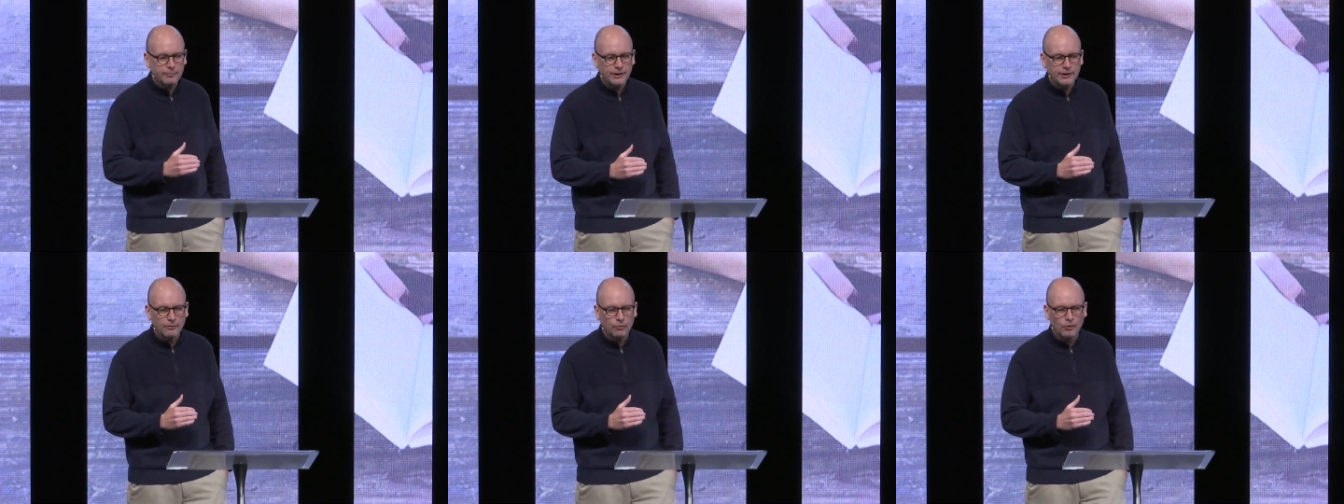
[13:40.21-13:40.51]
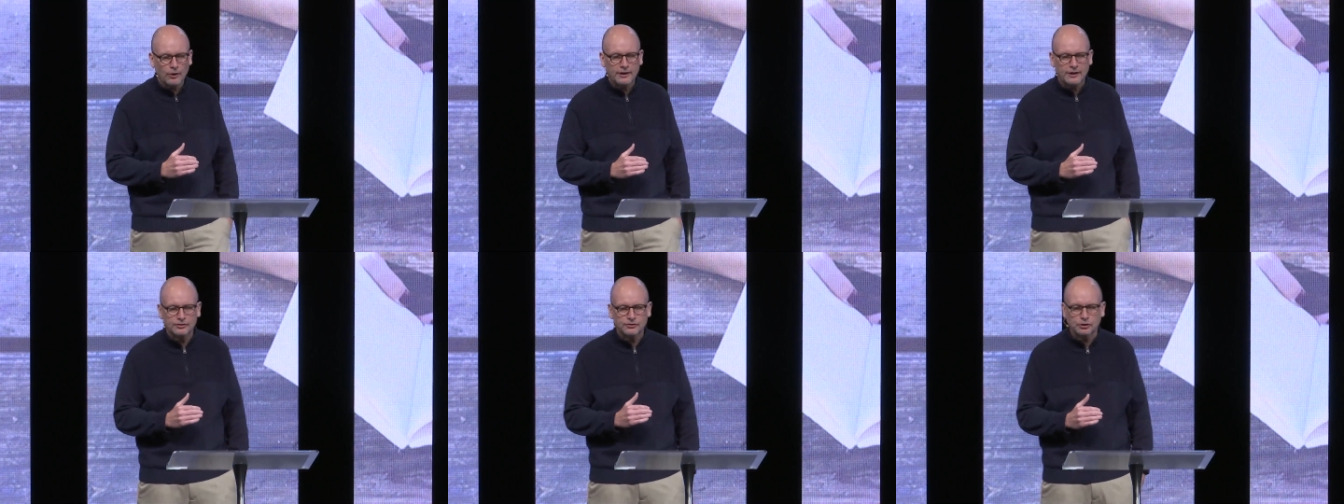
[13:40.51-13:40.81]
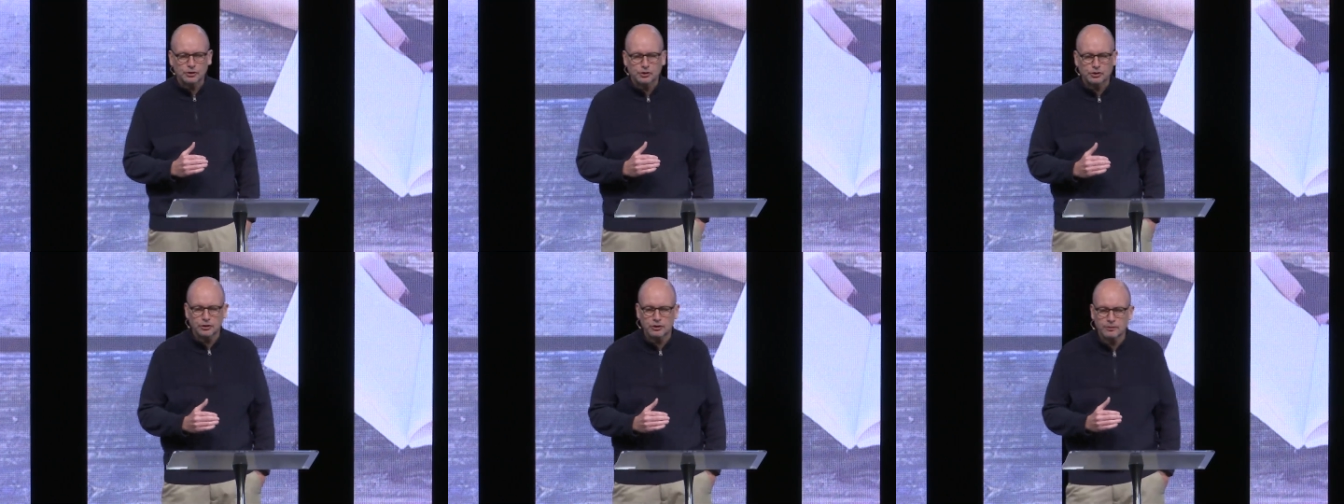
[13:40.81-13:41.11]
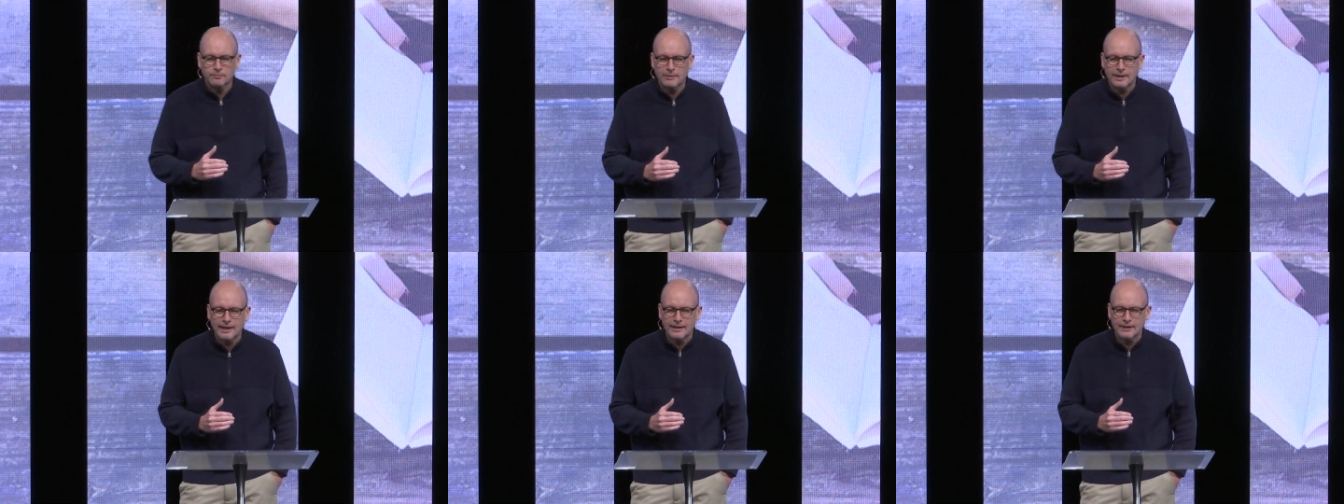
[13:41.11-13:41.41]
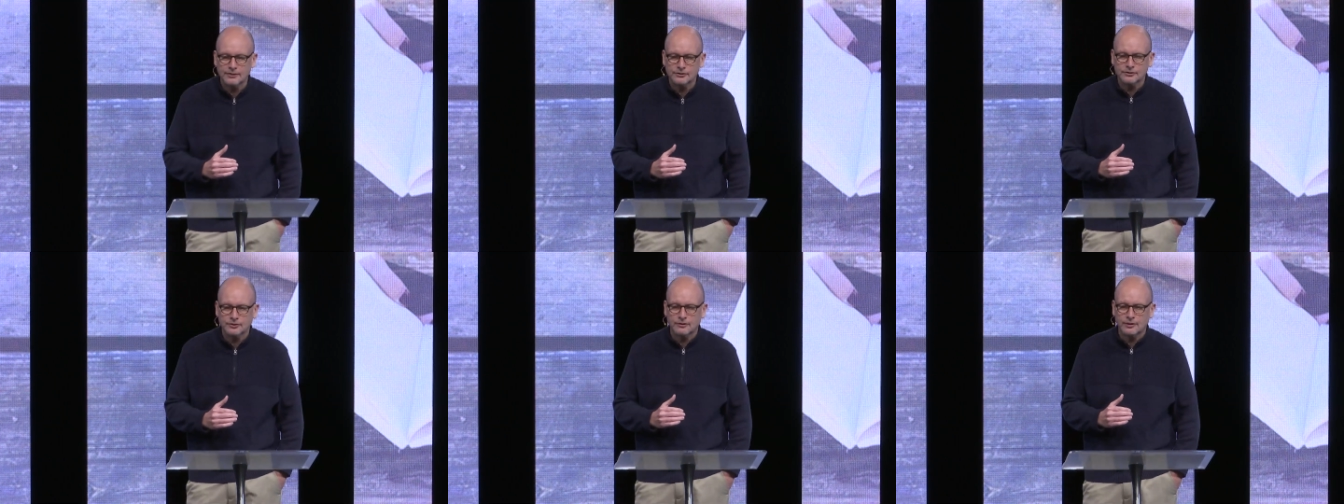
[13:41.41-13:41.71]
but one that's assured by
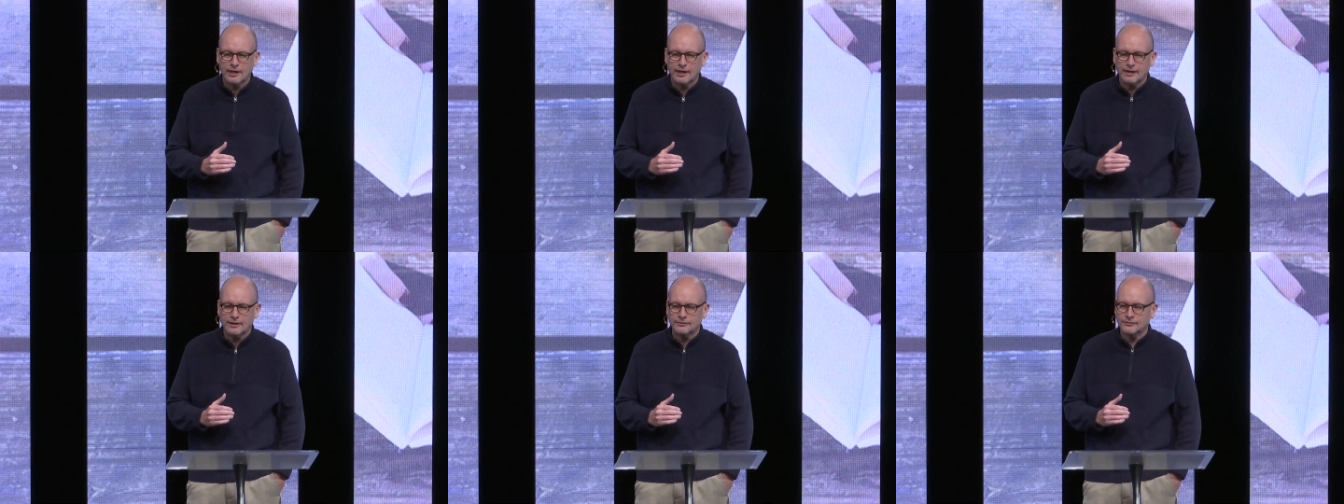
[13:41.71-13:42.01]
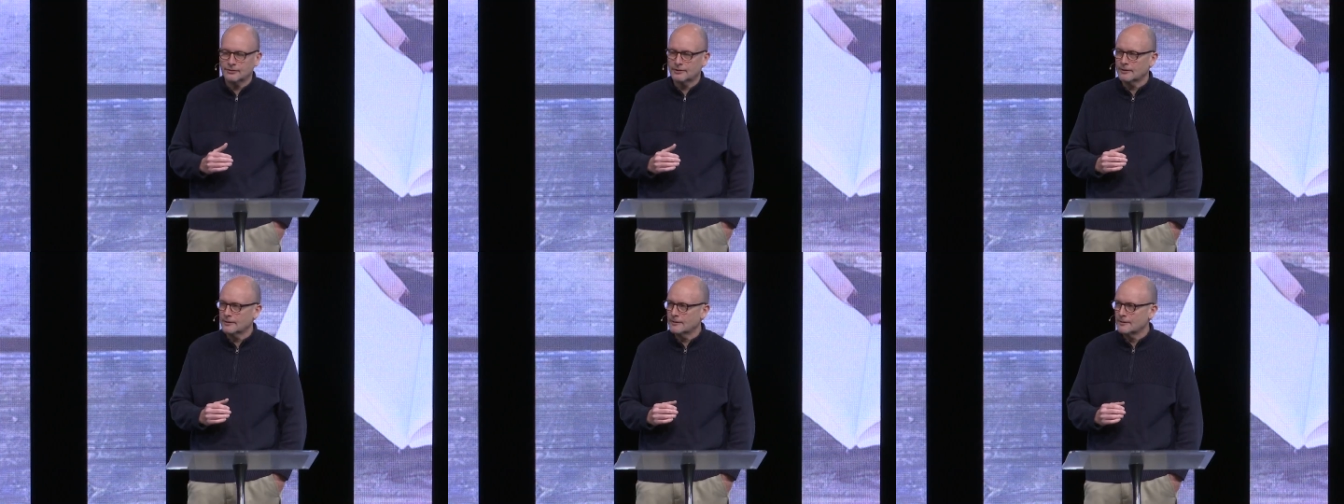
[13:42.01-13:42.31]
his grace.